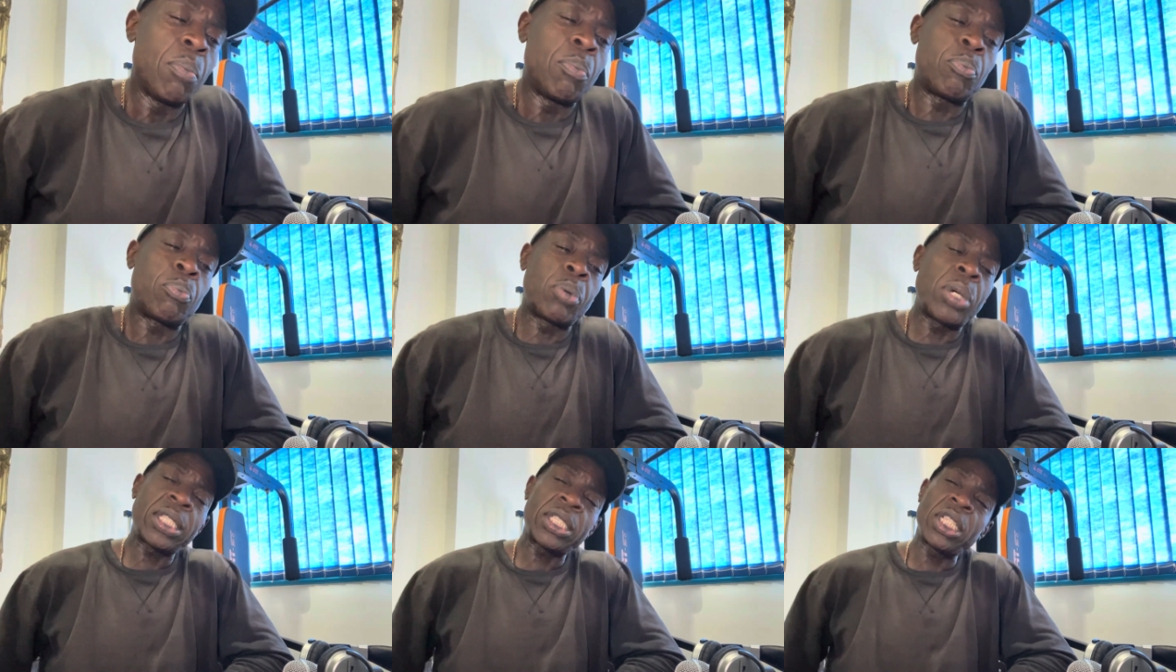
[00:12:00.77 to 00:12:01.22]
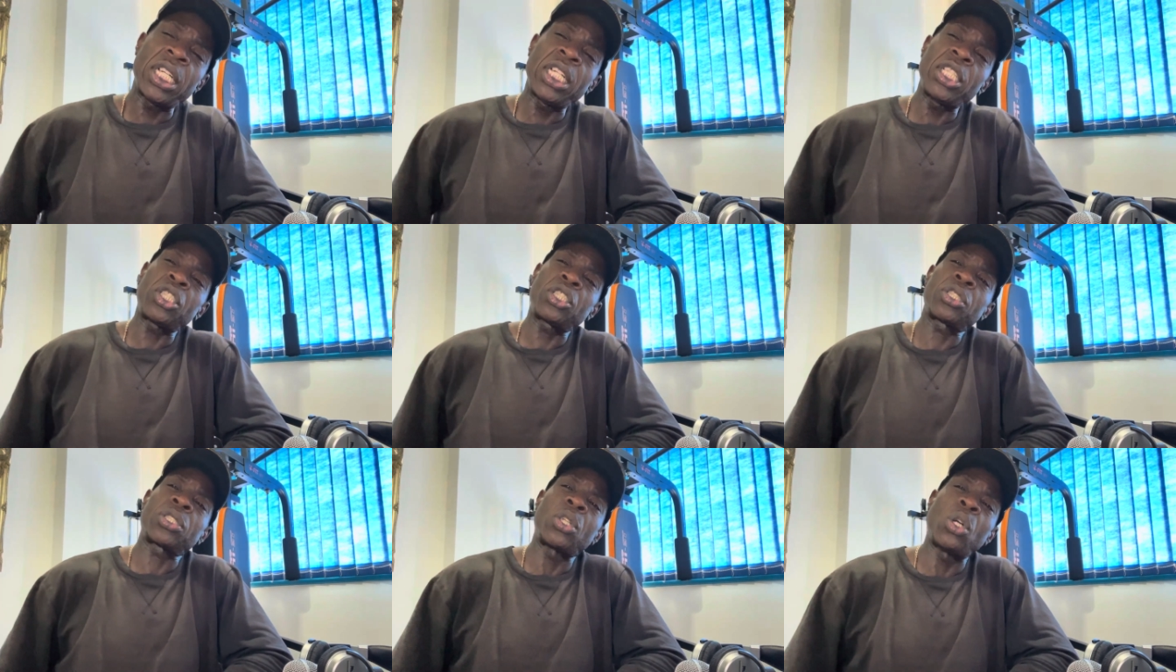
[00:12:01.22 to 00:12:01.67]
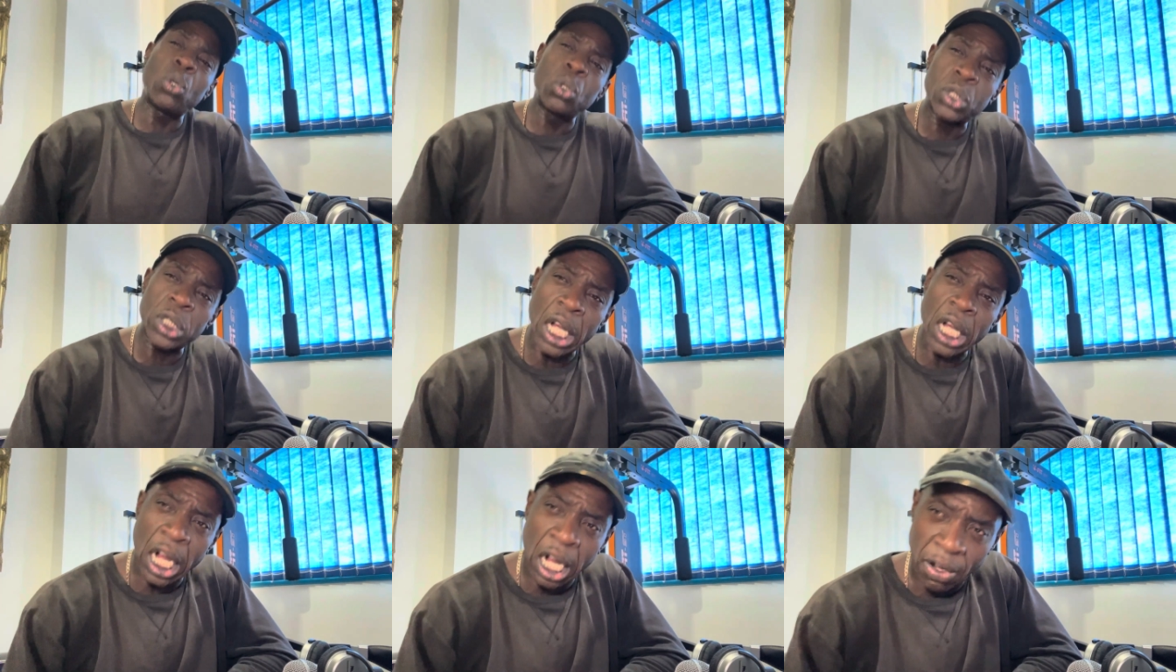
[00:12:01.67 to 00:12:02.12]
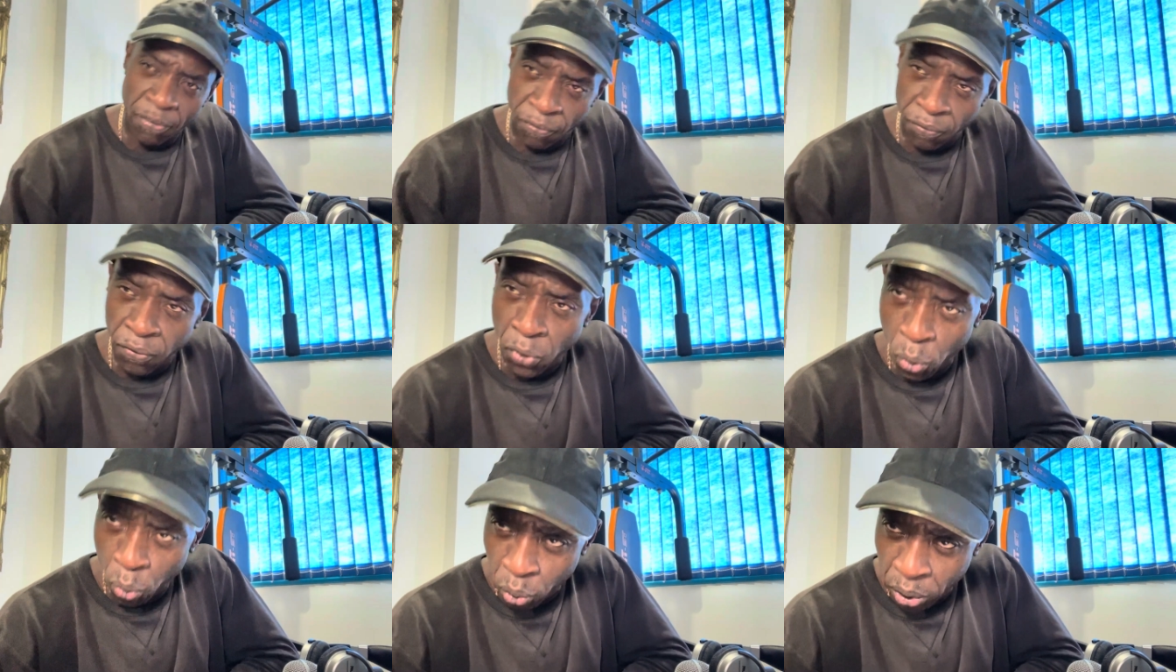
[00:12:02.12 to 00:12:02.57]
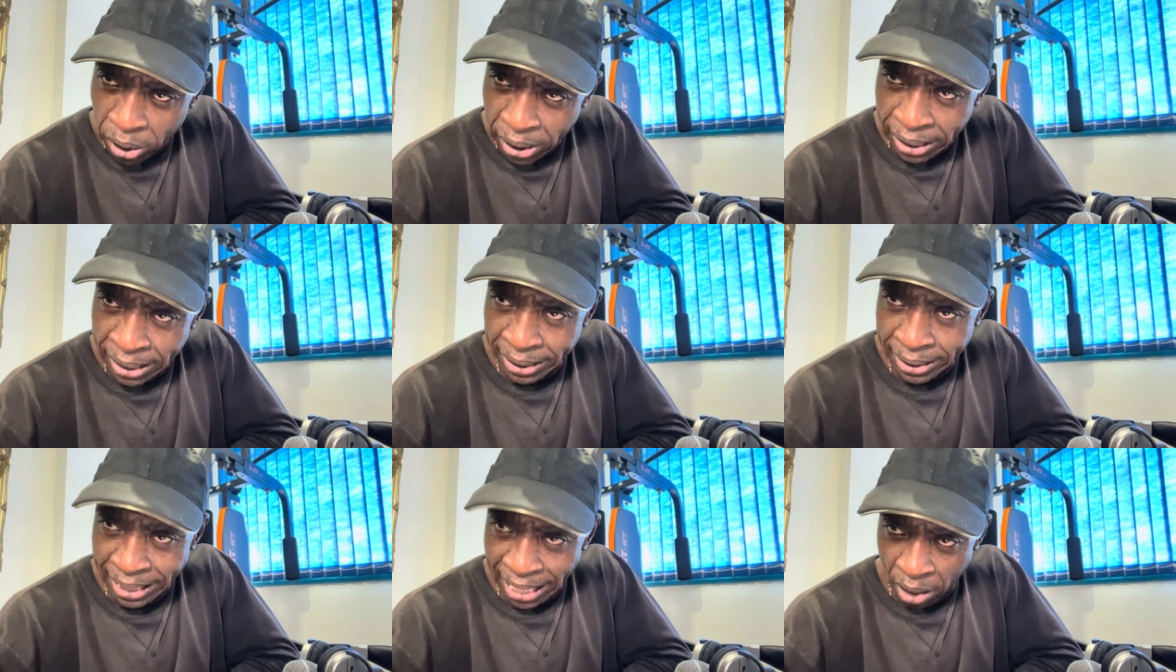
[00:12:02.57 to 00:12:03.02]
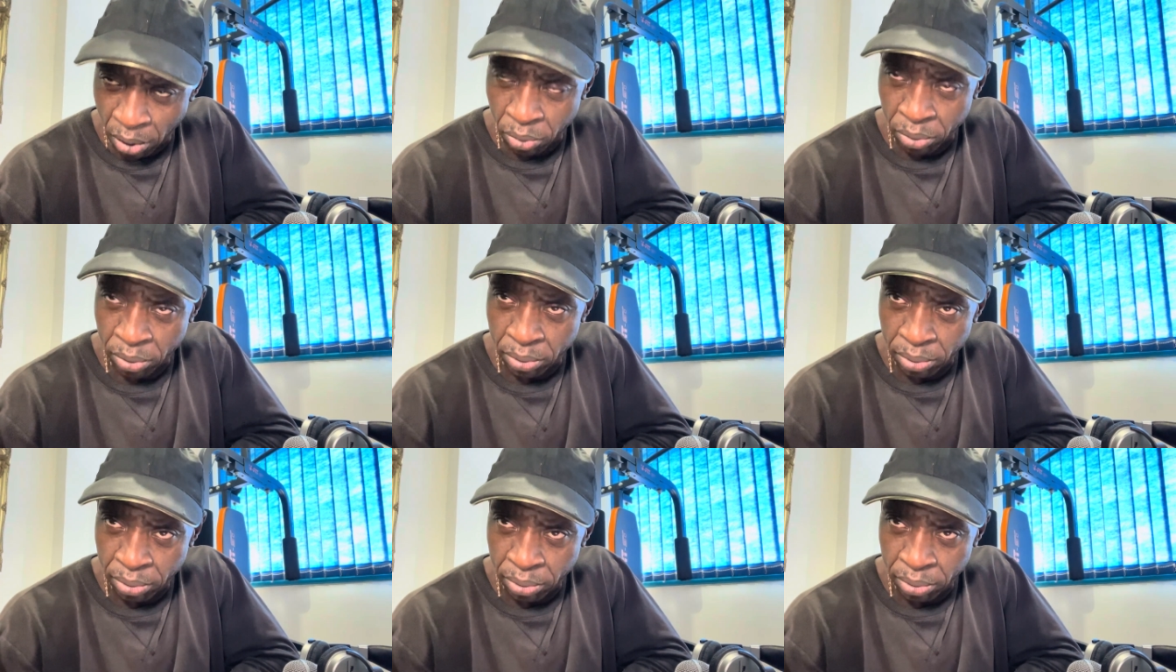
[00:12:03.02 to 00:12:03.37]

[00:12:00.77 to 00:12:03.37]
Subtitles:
British schools are falling down,